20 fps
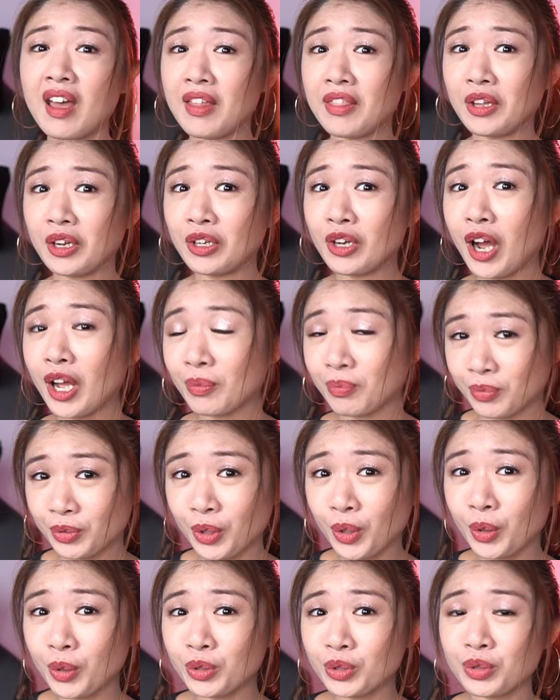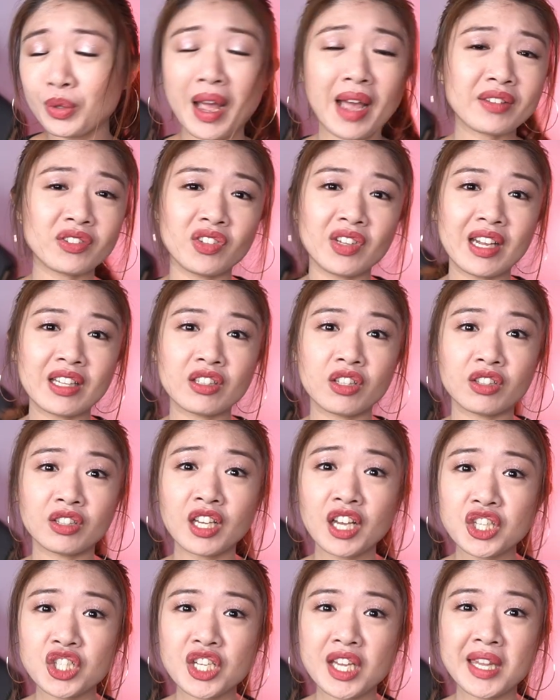they're not prone to accidental
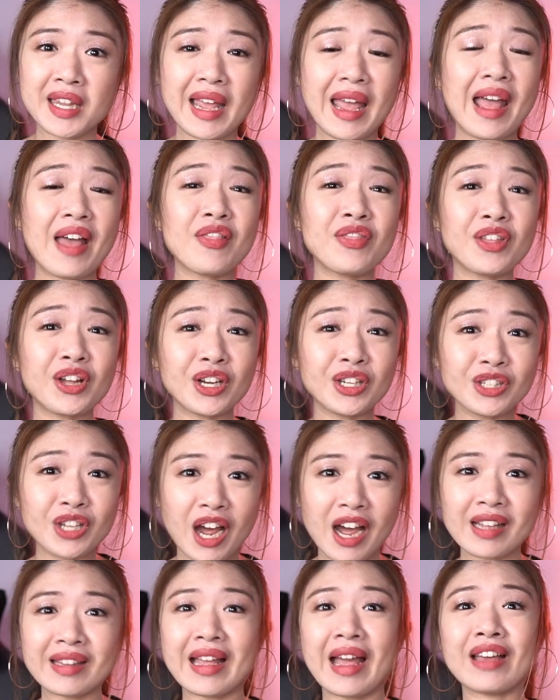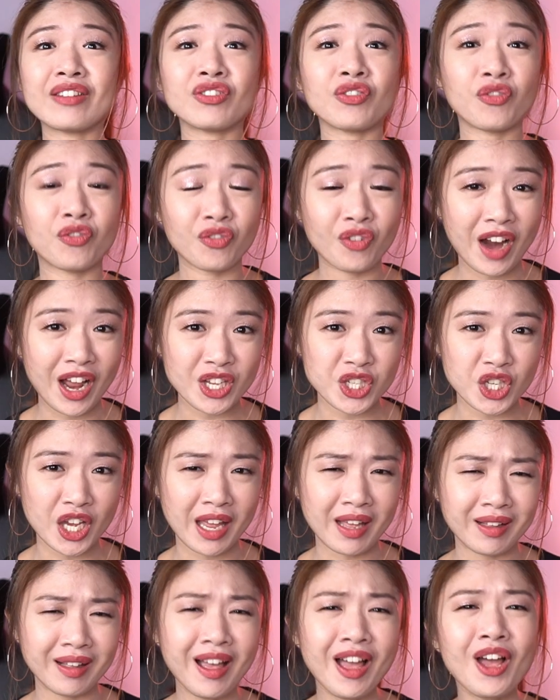touches and they're not as
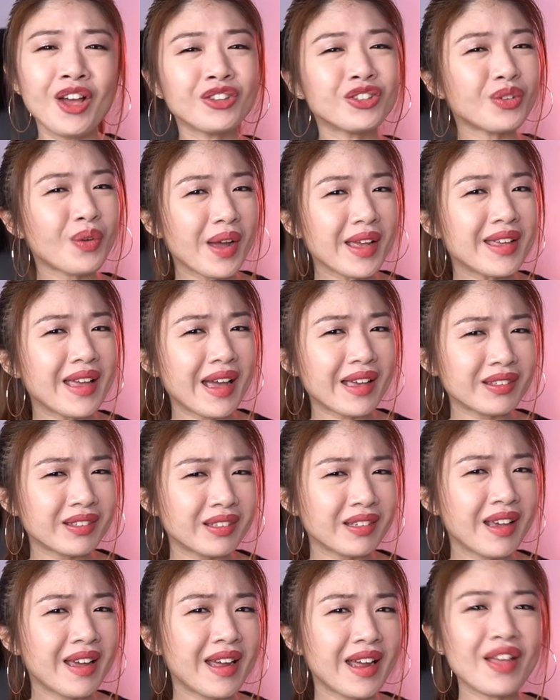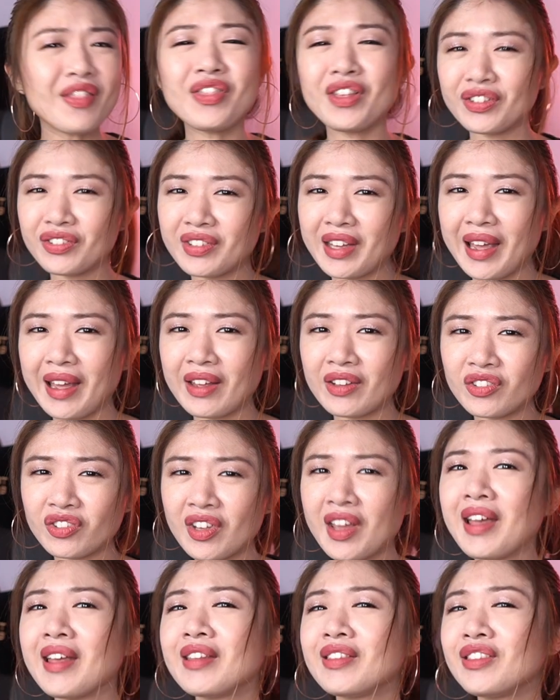fragile. So I guess in this case,
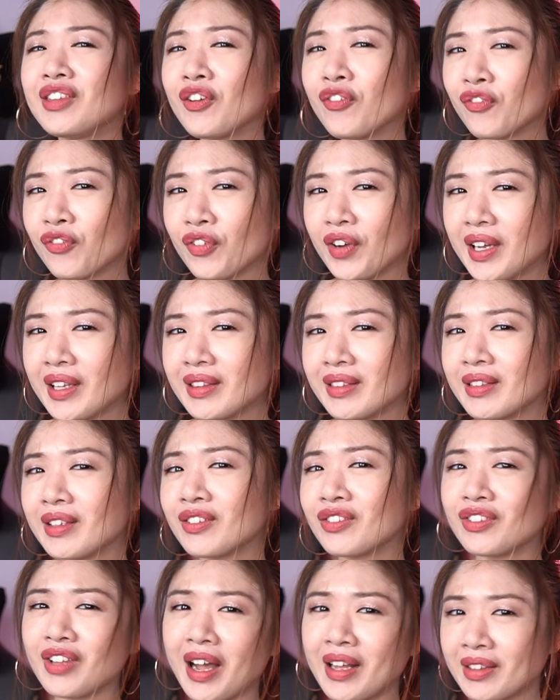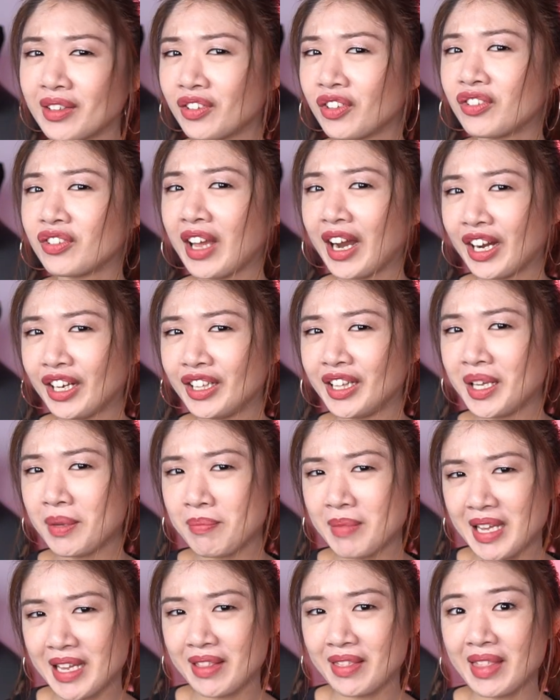different does not necessarily
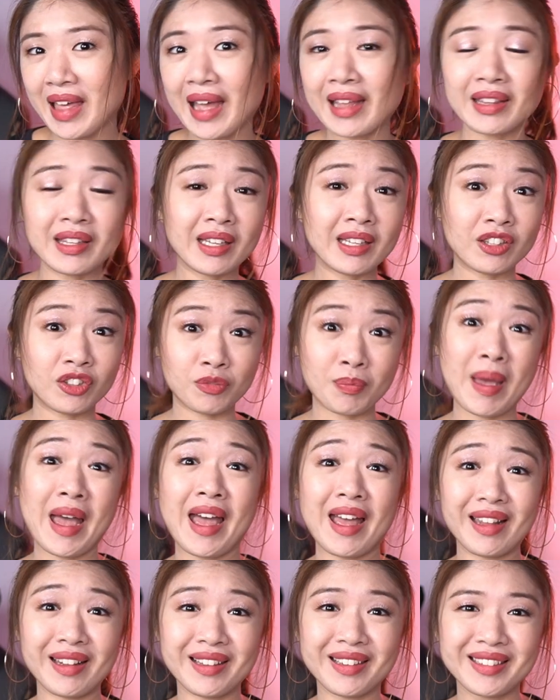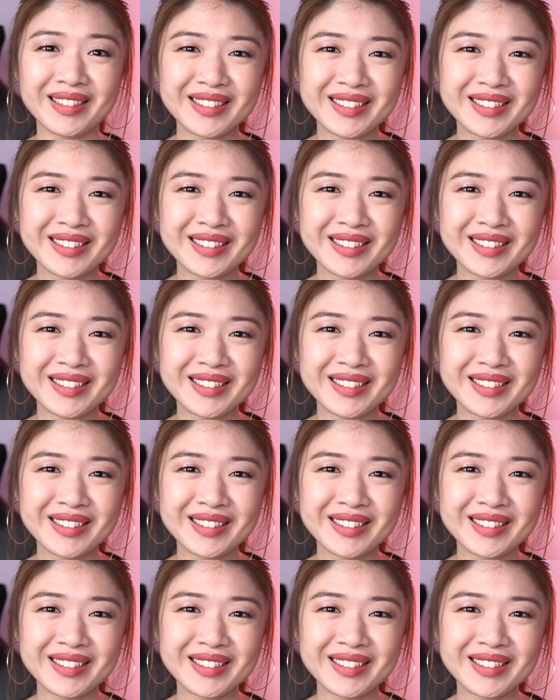mean that it's bad.